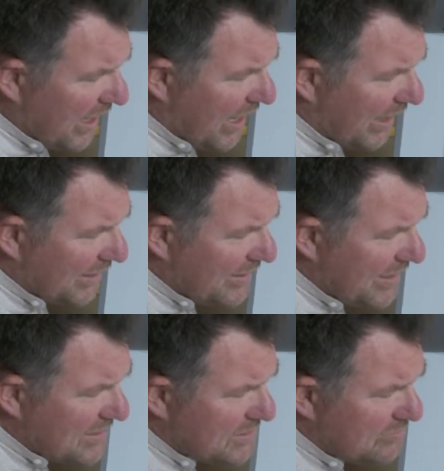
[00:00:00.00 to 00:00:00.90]
And
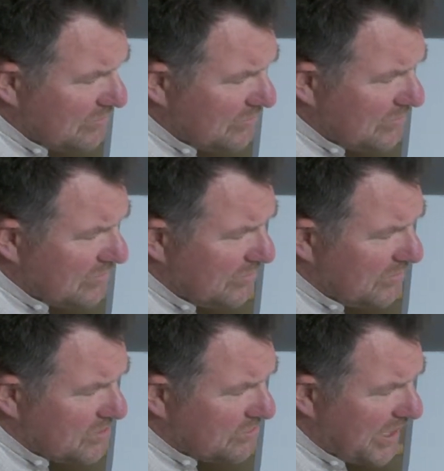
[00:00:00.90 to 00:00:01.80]
this
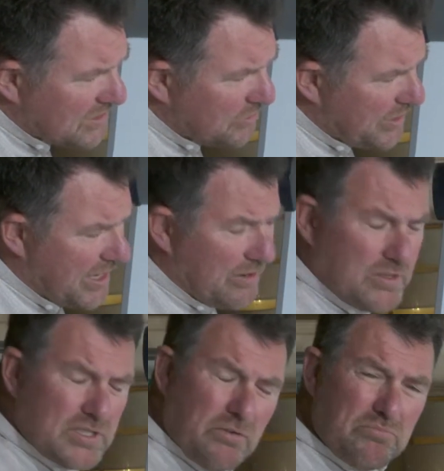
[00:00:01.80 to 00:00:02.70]
stressor here
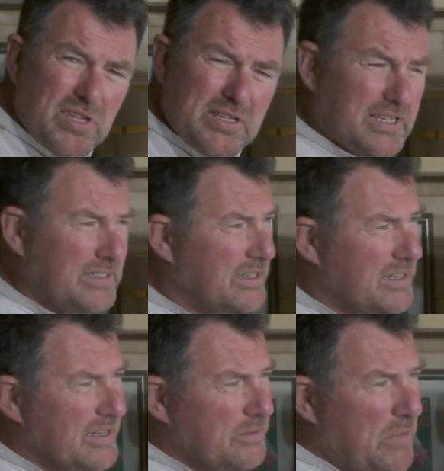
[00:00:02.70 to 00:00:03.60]
is something that
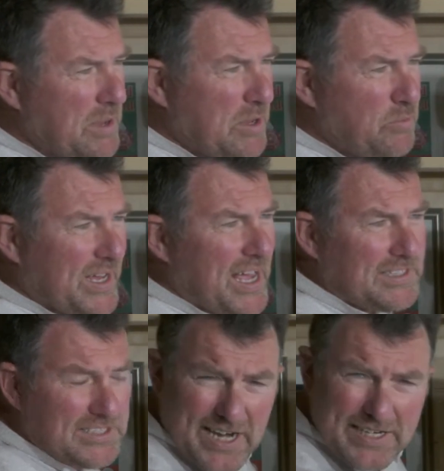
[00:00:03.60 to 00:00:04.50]
maybe we
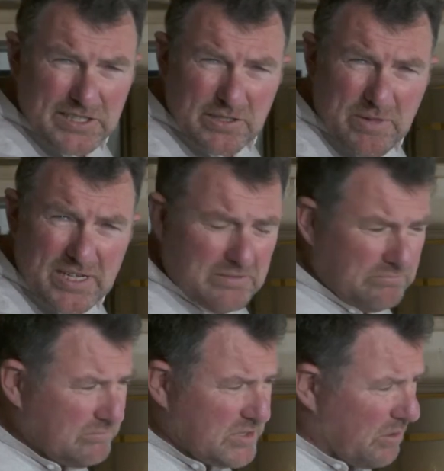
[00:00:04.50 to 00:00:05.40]
can't change at the minute.
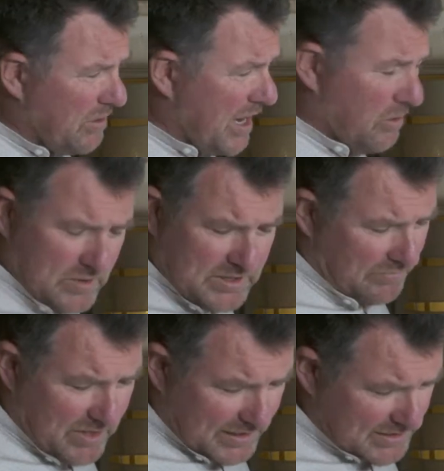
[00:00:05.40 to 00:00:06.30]
So I always
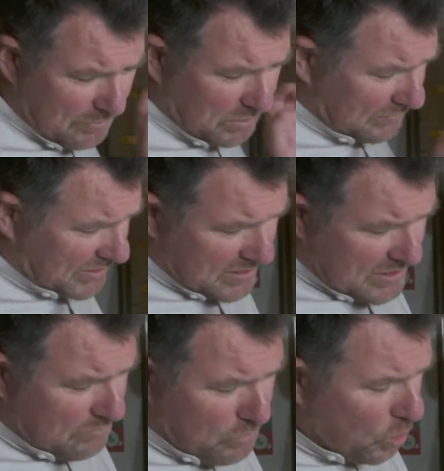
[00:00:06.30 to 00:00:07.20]
give the example of a
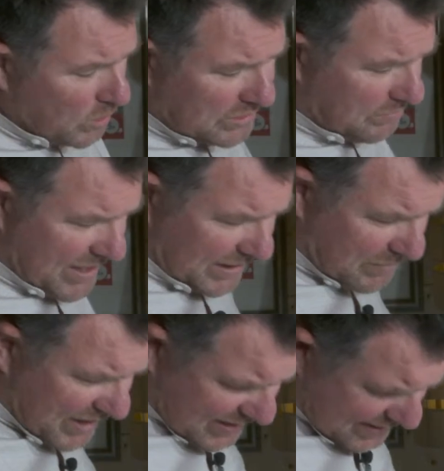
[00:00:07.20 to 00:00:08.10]
mole in the back of
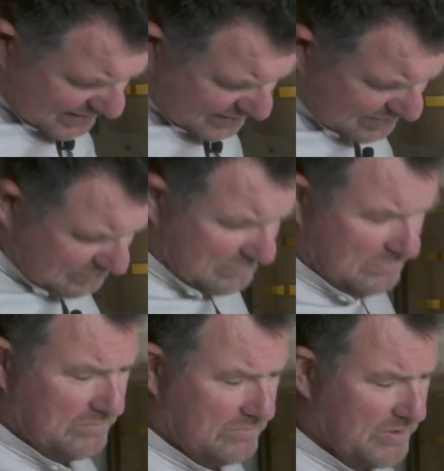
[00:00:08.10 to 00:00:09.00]
my hand.
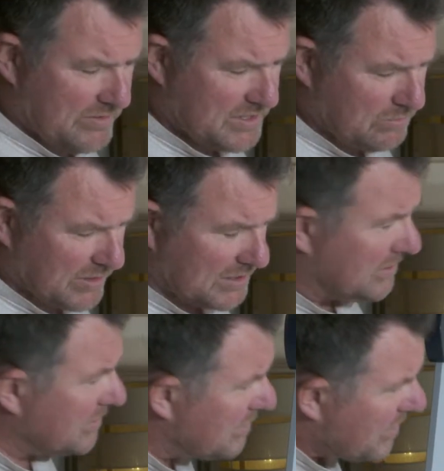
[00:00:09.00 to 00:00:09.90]
There is one actually.